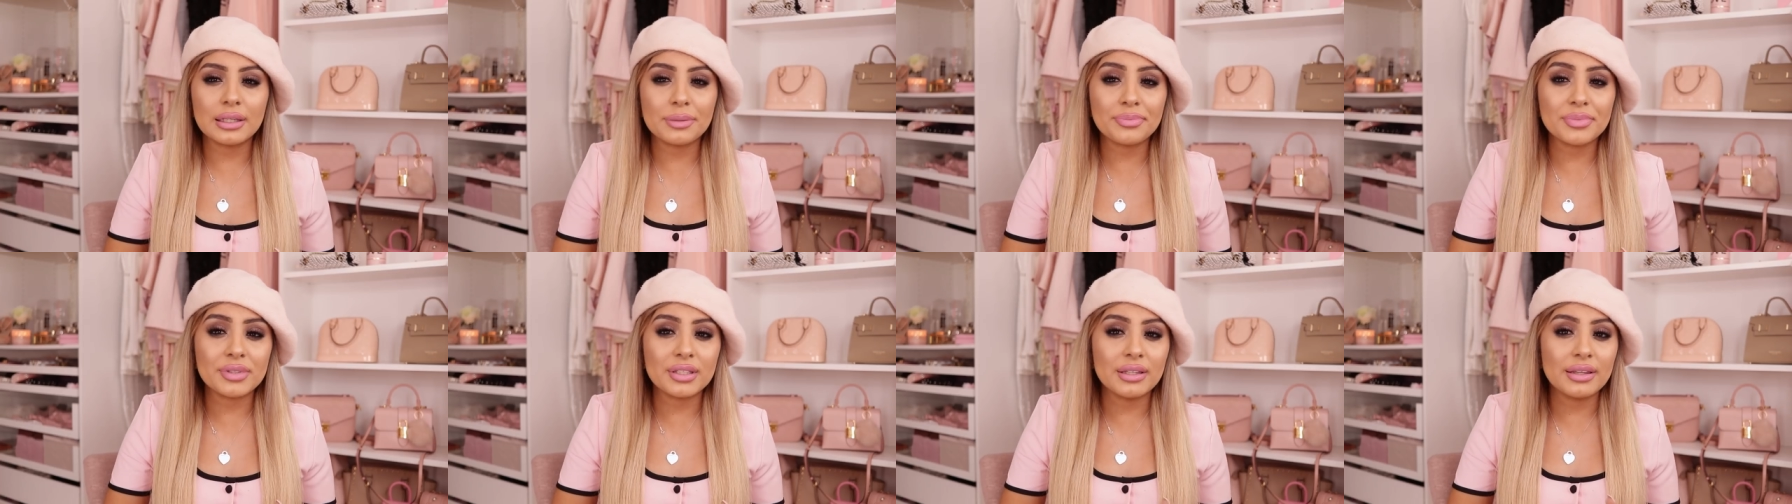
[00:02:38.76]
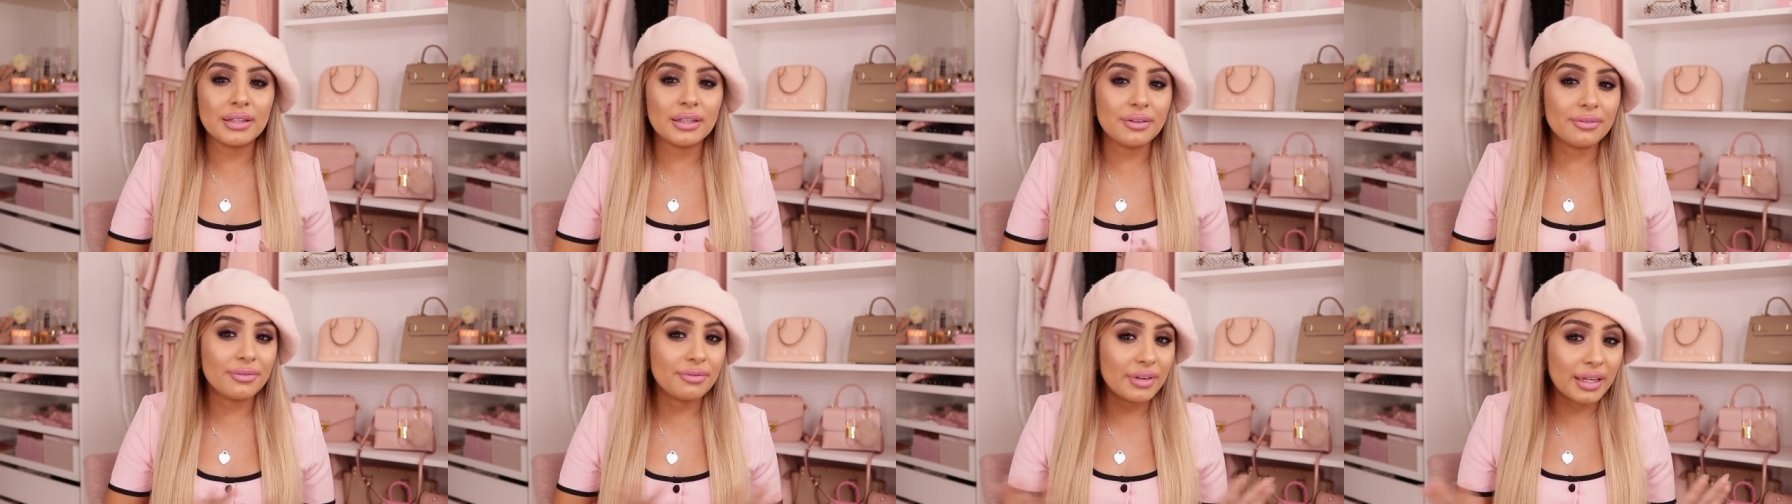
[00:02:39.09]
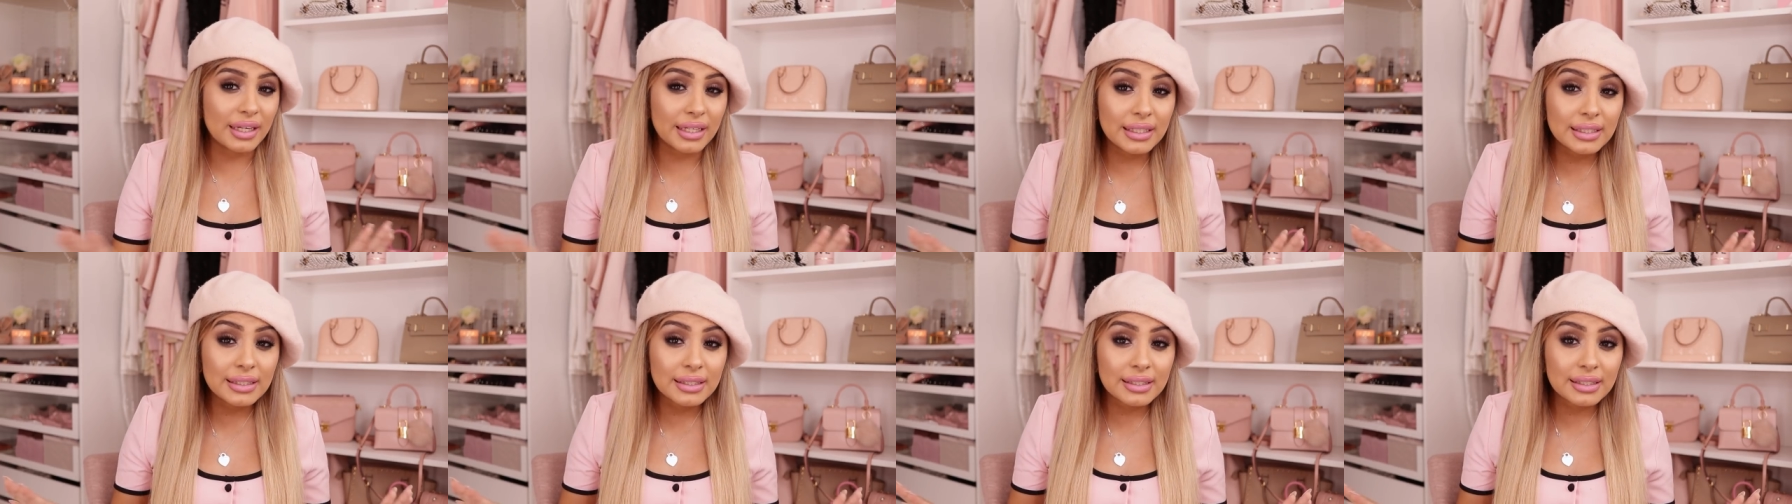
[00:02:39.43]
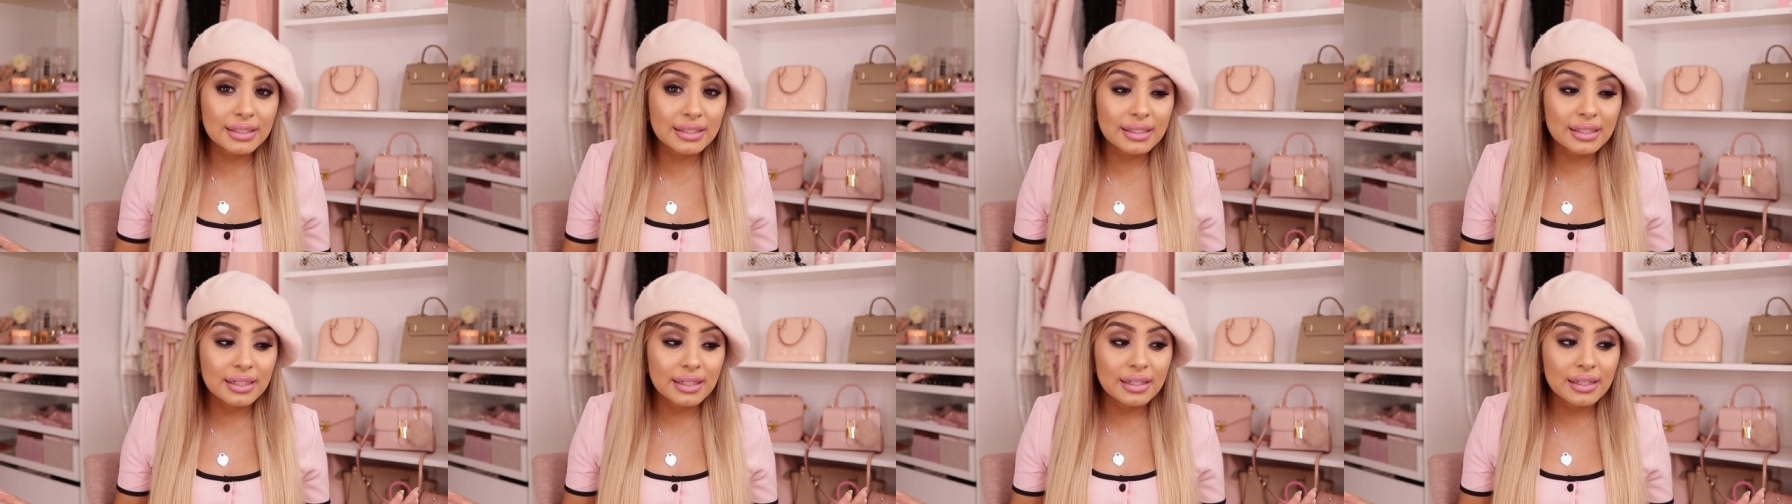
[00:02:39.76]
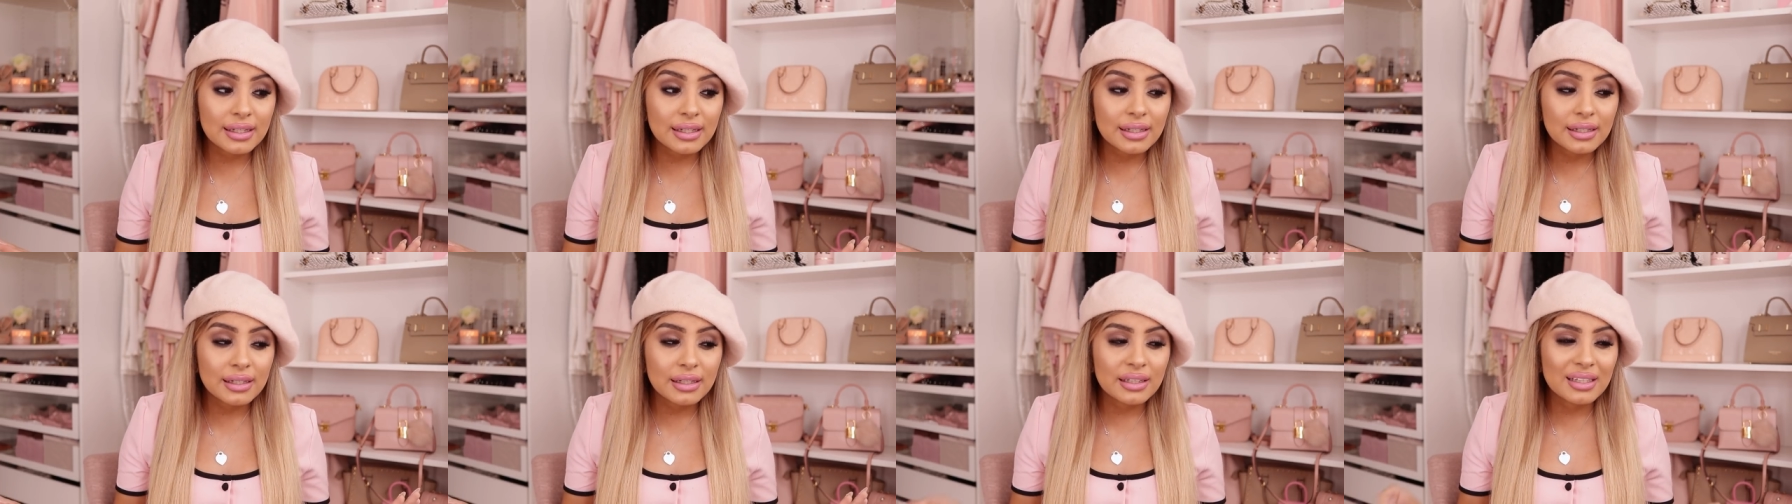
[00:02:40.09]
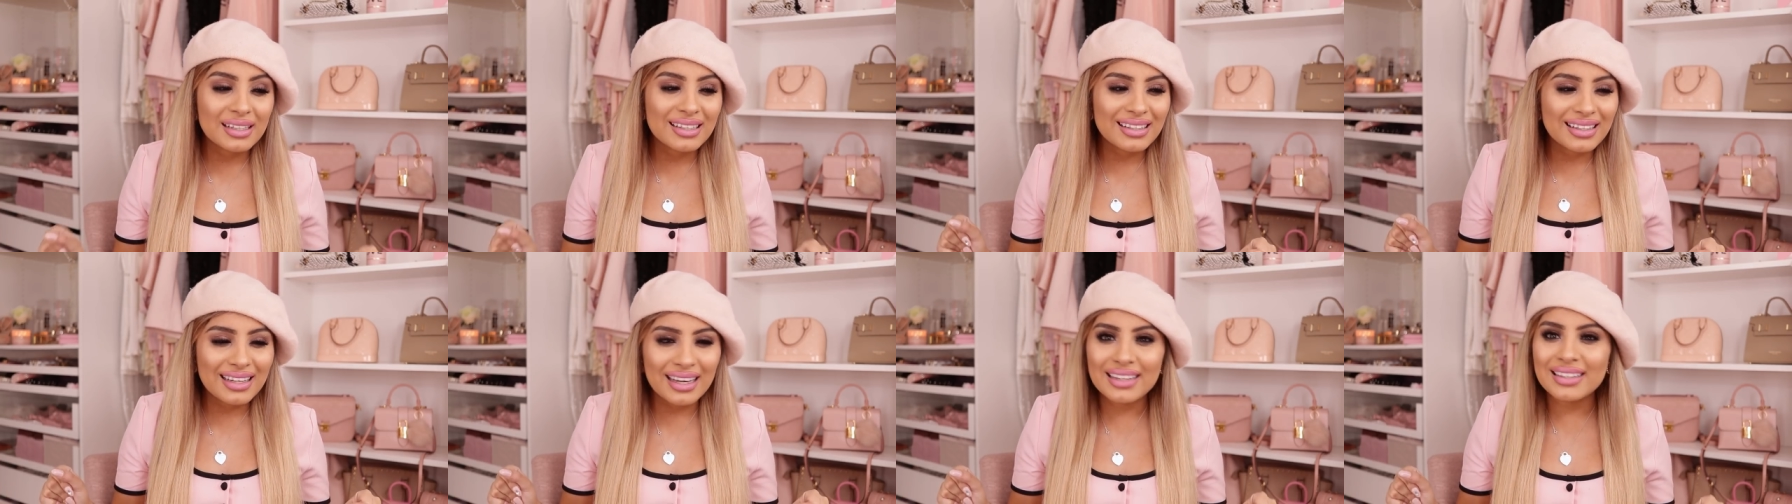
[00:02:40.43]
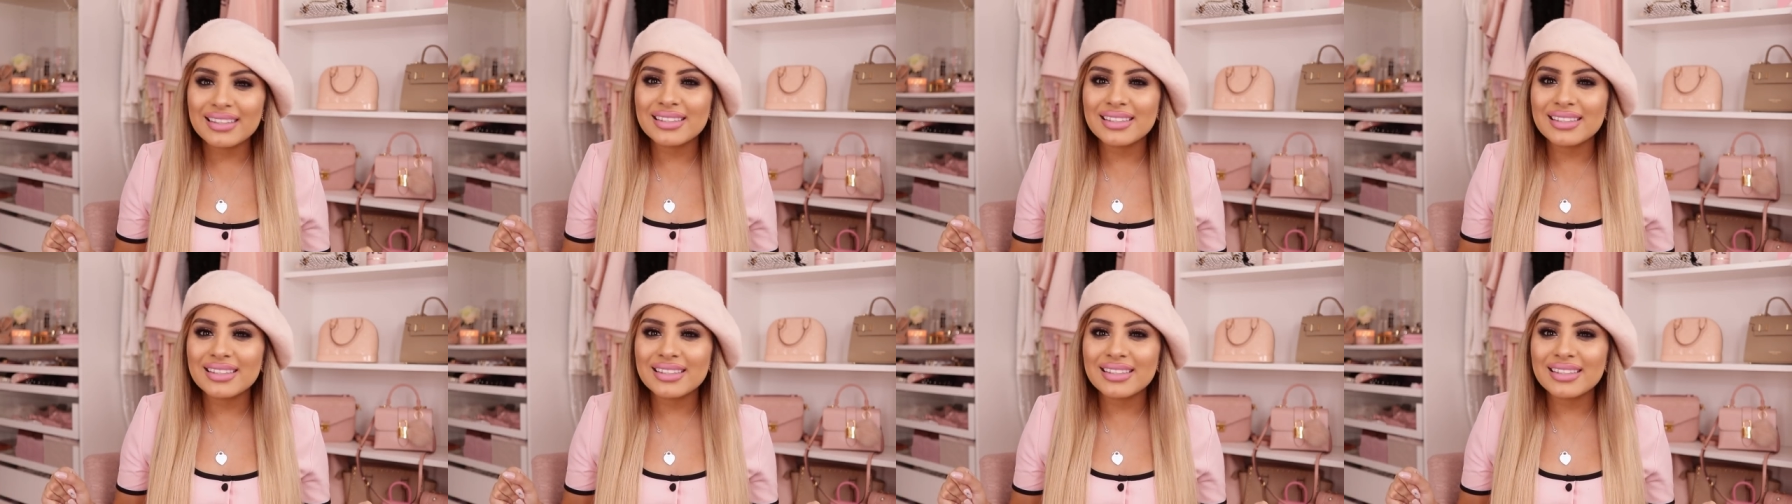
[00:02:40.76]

lips, and then face. Yeah,